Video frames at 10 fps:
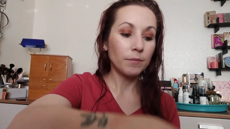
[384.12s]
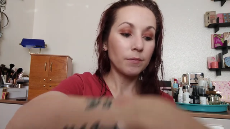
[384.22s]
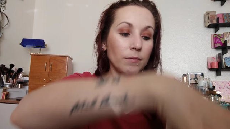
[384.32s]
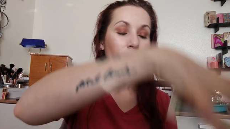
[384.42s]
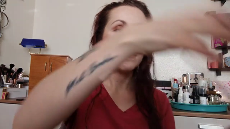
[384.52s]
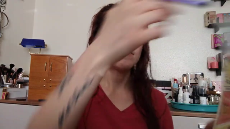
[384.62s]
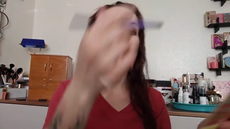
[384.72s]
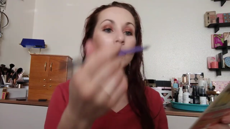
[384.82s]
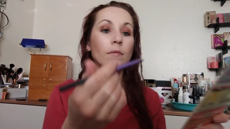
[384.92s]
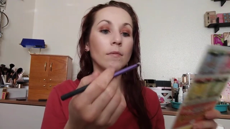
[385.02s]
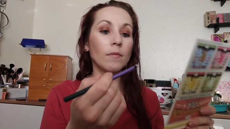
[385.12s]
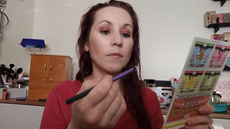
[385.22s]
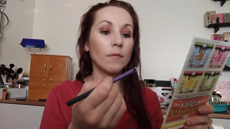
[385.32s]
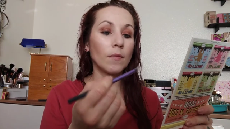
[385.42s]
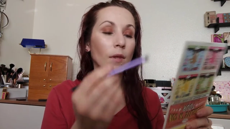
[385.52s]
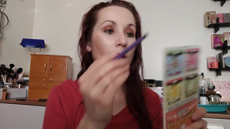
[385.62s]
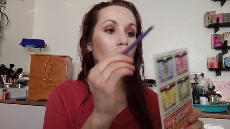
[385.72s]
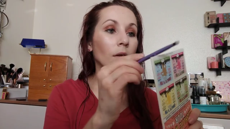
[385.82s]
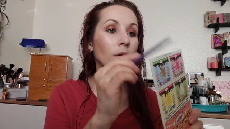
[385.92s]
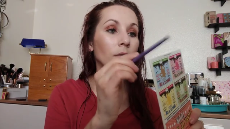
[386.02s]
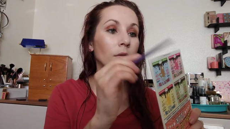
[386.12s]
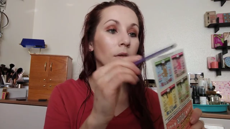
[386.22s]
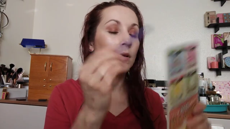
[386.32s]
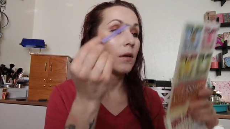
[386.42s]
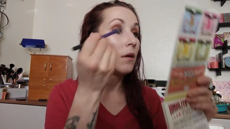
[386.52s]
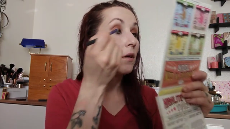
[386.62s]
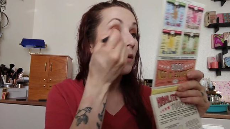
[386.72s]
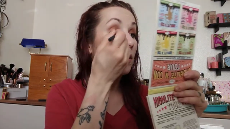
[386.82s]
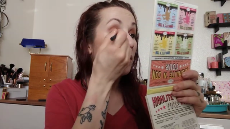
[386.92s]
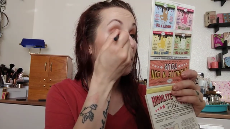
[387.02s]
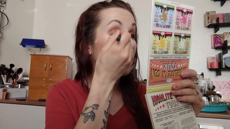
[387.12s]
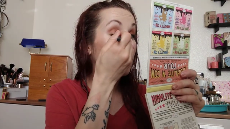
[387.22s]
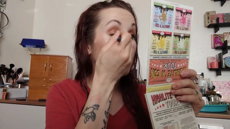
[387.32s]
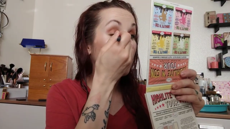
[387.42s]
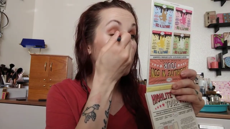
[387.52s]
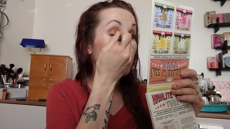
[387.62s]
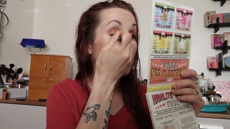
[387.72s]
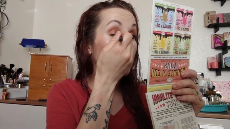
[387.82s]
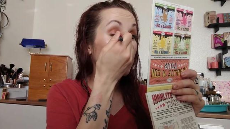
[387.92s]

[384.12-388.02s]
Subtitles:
(no one is talking)